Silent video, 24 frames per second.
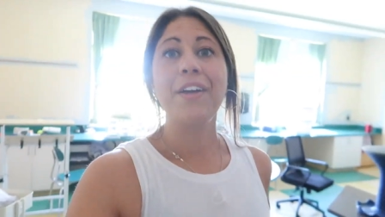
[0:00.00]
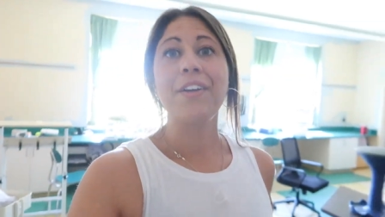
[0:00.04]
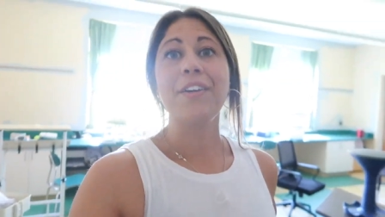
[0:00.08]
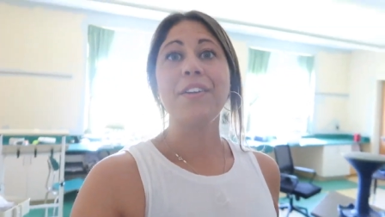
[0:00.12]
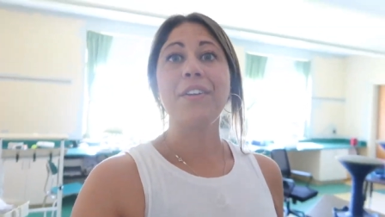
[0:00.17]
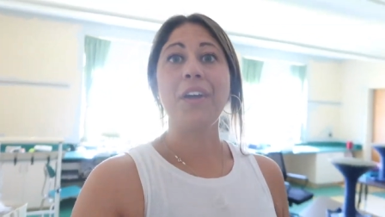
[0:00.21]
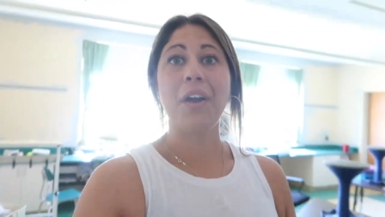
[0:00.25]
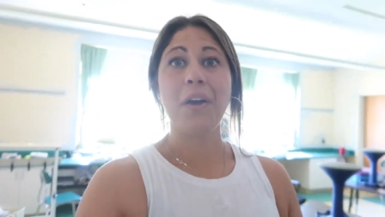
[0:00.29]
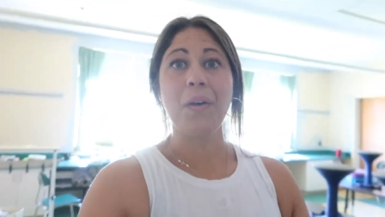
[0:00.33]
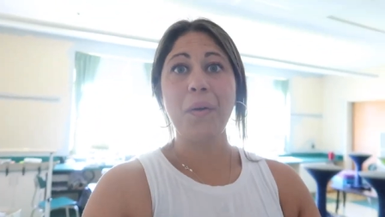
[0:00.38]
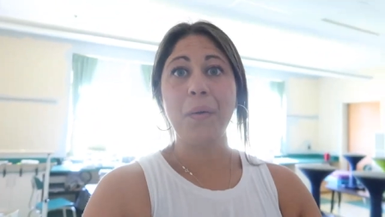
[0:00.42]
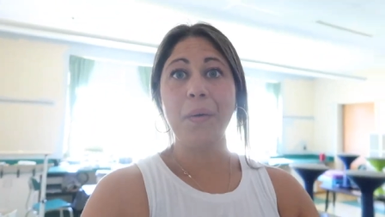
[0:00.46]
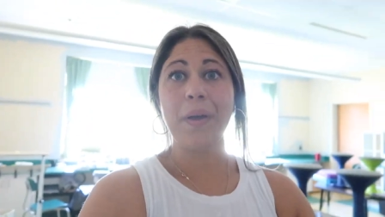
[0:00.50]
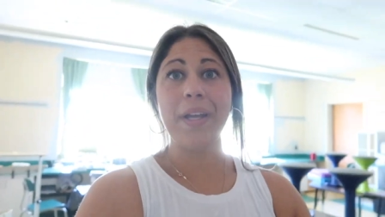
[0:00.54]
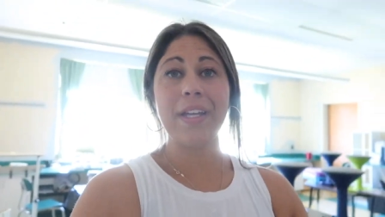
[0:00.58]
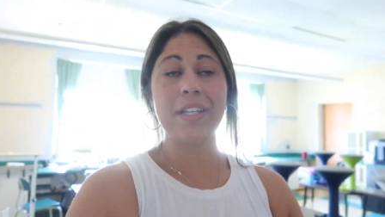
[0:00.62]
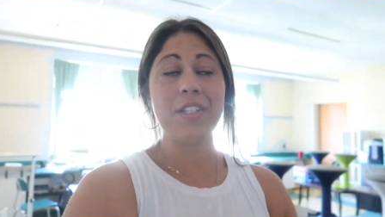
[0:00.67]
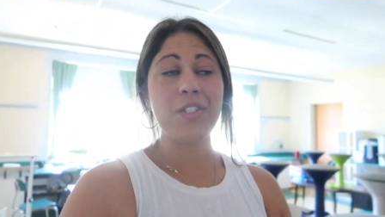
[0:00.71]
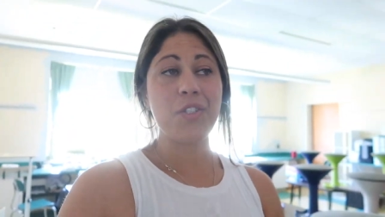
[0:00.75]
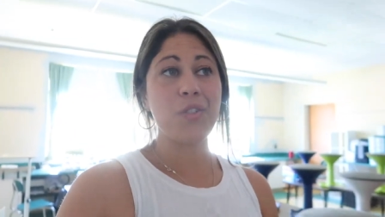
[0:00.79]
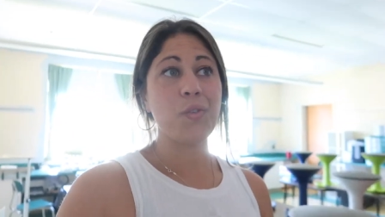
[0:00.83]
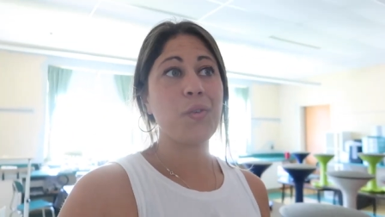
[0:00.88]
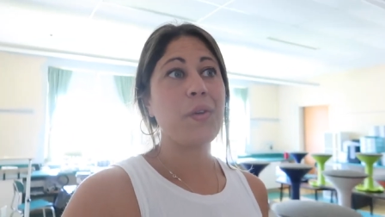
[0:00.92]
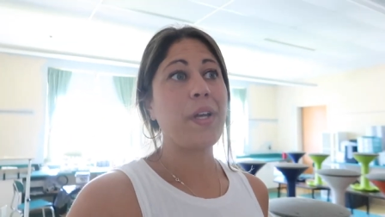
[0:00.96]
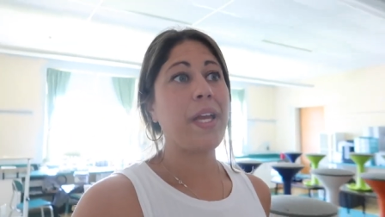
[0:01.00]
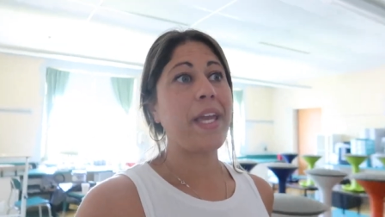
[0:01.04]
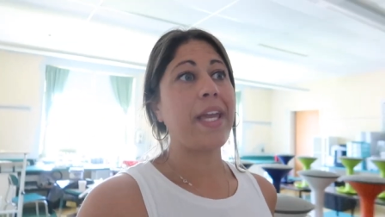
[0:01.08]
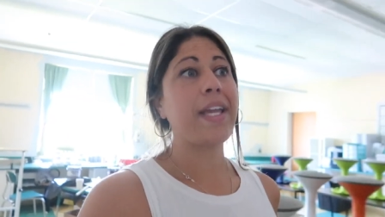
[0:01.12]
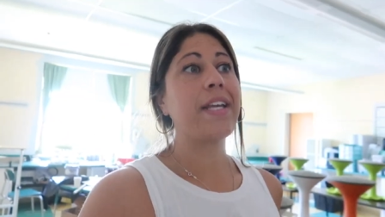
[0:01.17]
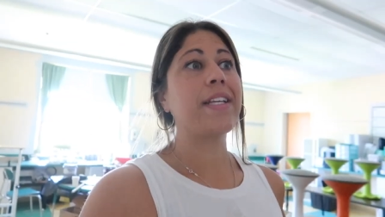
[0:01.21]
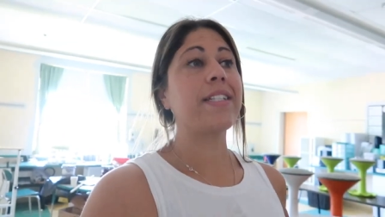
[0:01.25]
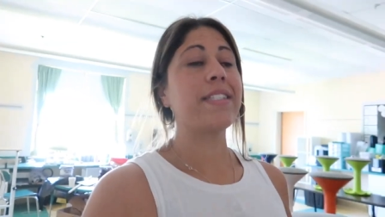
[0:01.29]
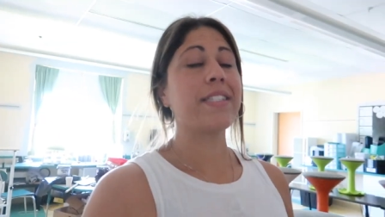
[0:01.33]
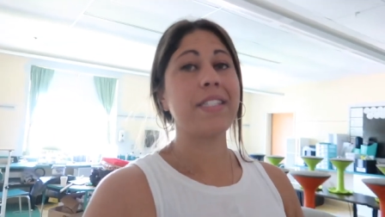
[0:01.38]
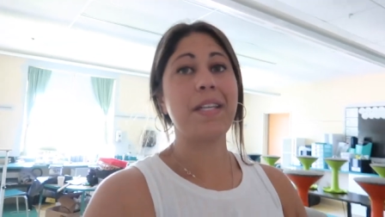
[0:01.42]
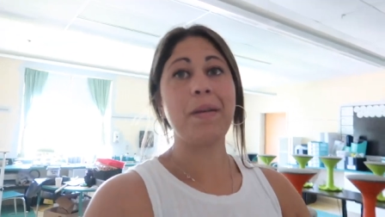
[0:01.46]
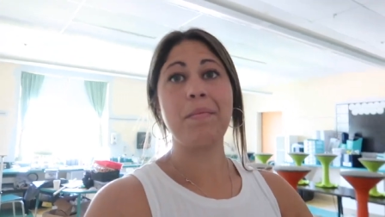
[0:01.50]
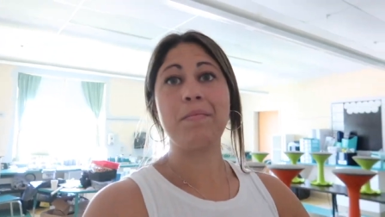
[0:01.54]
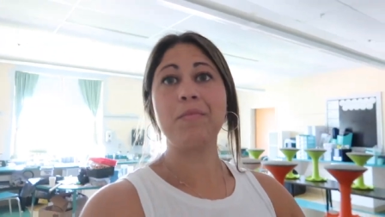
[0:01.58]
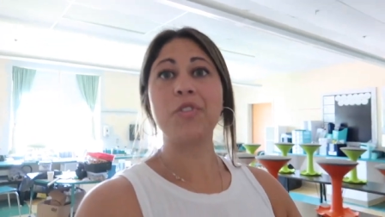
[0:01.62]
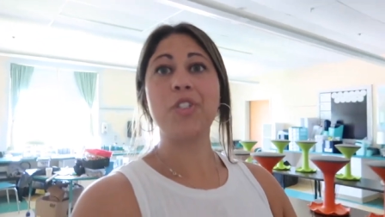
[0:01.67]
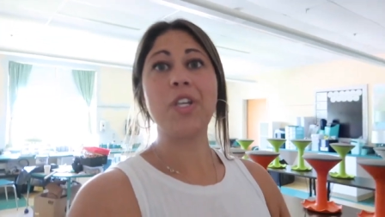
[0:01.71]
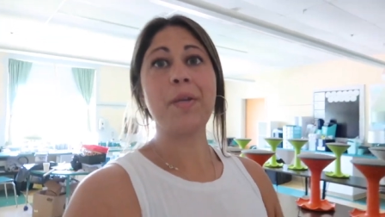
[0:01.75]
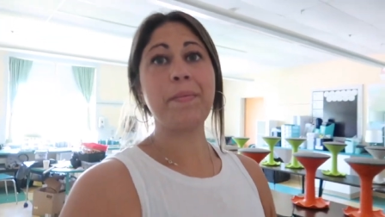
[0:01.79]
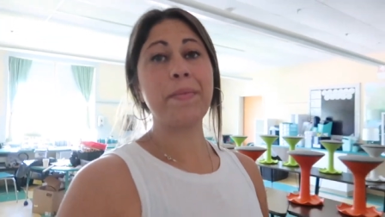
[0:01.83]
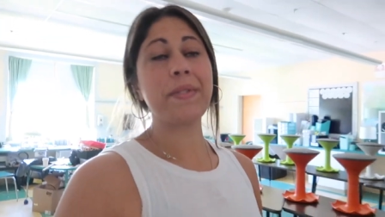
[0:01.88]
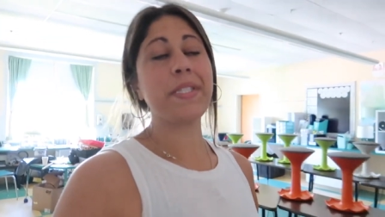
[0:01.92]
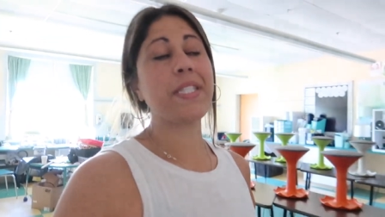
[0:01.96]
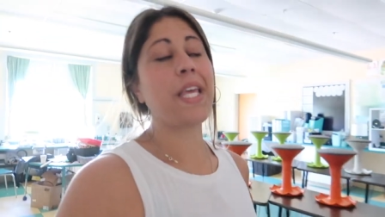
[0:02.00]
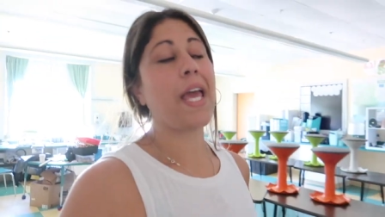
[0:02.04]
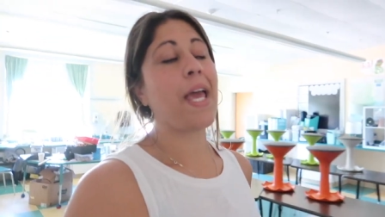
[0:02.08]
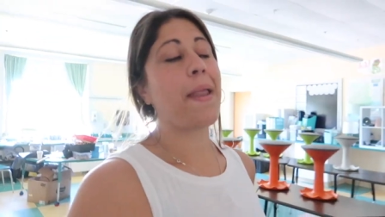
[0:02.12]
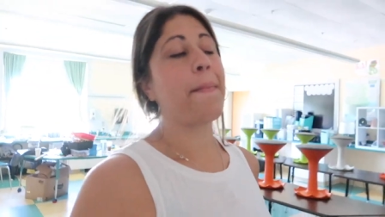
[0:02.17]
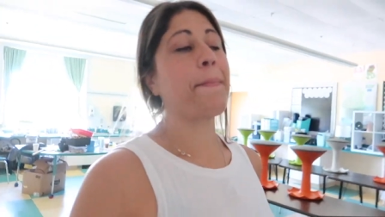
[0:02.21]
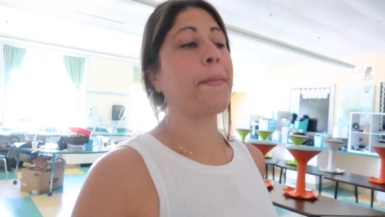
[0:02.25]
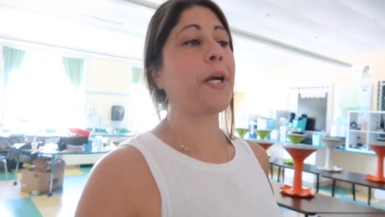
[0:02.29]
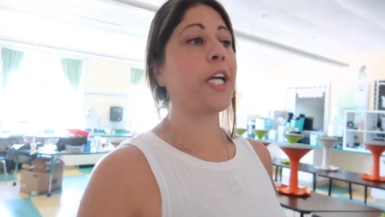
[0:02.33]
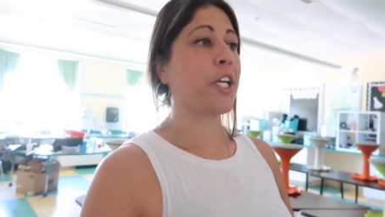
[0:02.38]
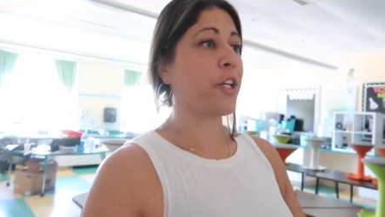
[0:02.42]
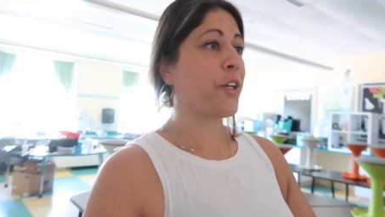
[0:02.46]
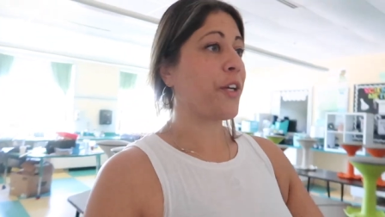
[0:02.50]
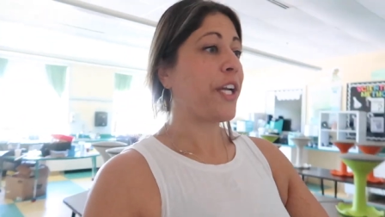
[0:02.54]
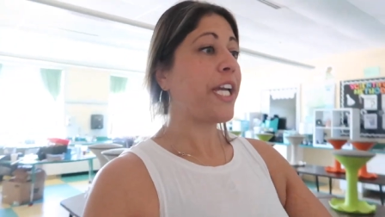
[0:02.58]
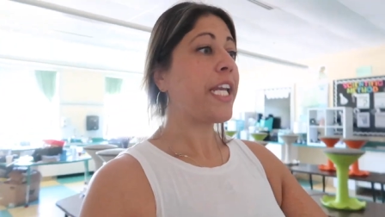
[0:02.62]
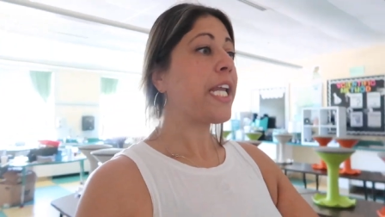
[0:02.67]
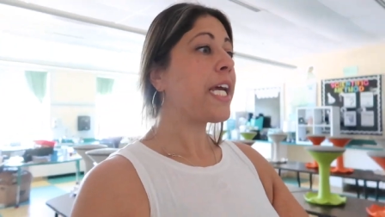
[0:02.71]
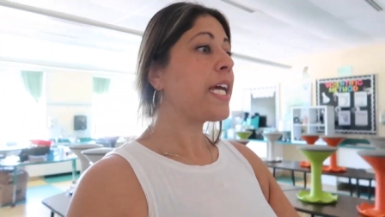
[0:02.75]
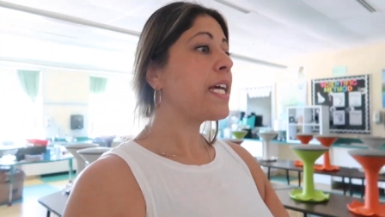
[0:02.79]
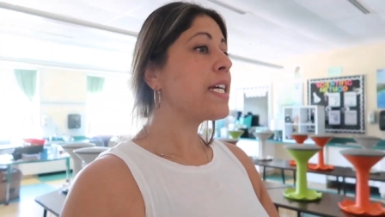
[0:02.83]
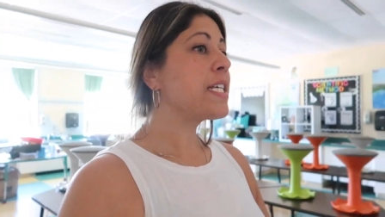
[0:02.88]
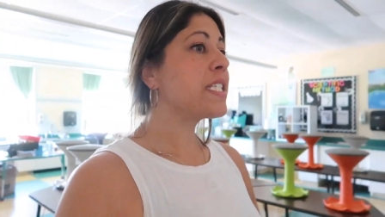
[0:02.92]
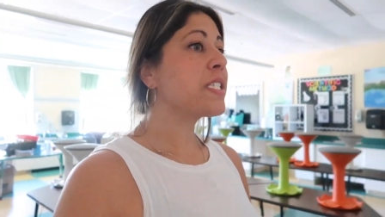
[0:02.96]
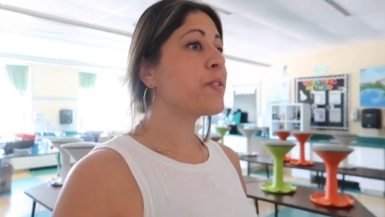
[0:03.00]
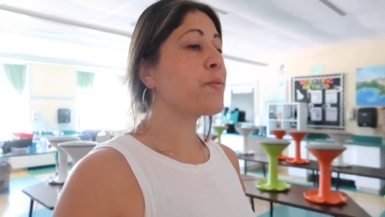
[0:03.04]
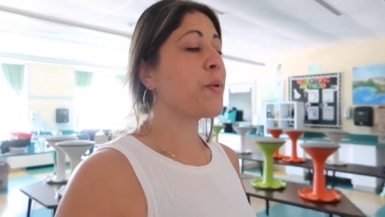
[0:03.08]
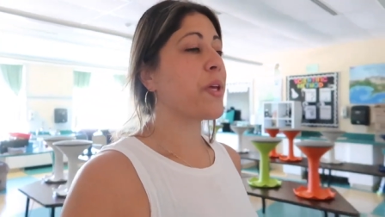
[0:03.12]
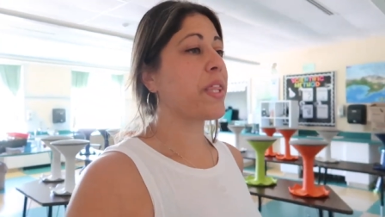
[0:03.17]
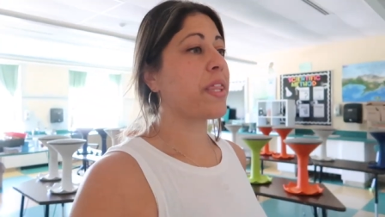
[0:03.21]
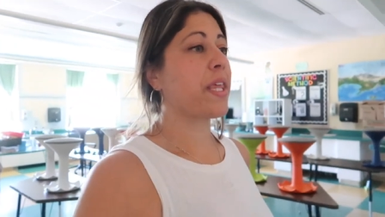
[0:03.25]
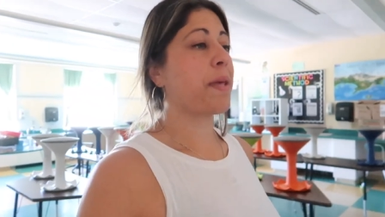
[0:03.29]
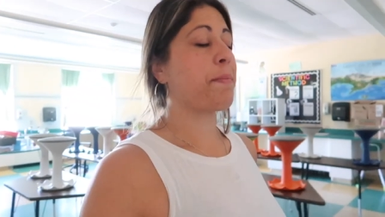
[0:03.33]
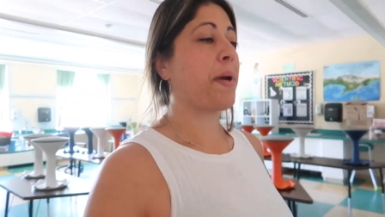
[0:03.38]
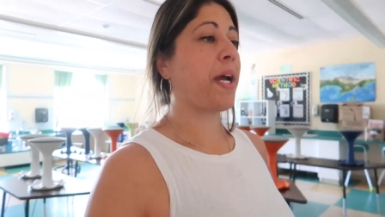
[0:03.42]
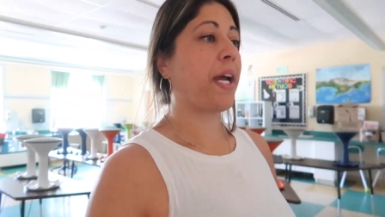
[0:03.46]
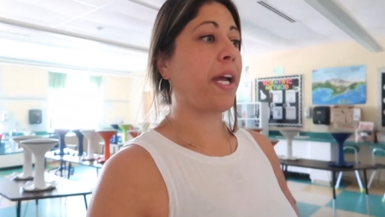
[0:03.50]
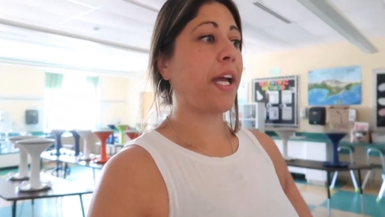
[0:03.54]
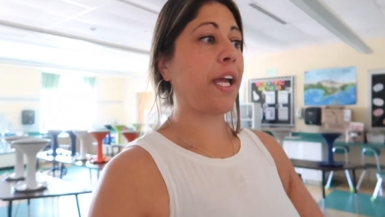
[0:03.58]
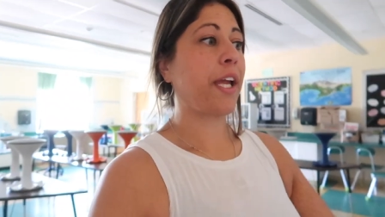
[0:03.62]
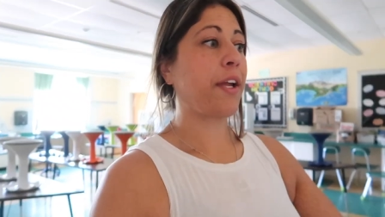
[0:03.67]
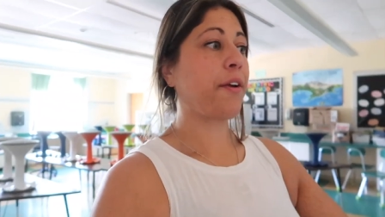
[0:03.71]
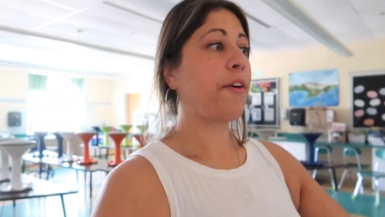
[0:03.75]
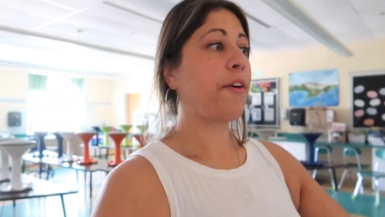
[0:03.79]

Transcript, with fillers: go enjoy some chips and margaritas with my